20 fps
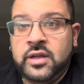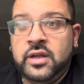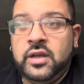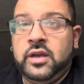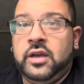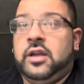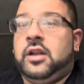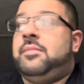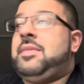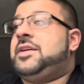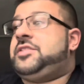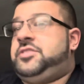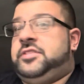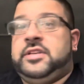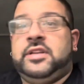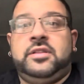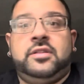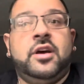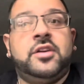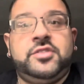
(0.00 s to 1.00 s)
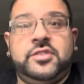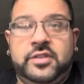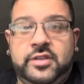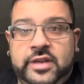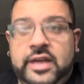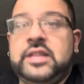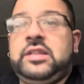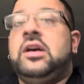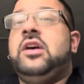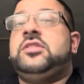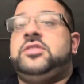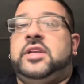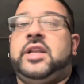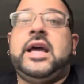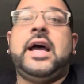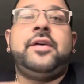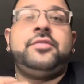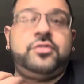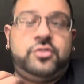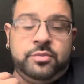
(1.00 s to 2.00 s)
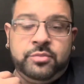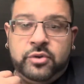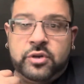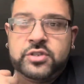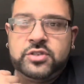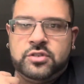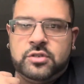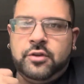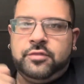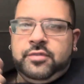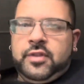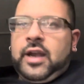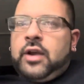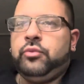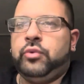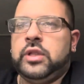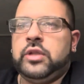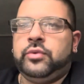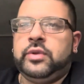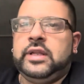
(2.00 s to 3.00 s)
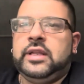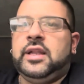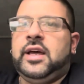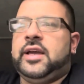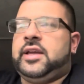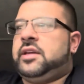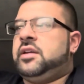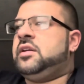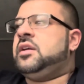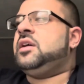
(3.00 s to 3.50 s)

And I'm not saying it doesn't. It does. It has some good stuff that I really, really like.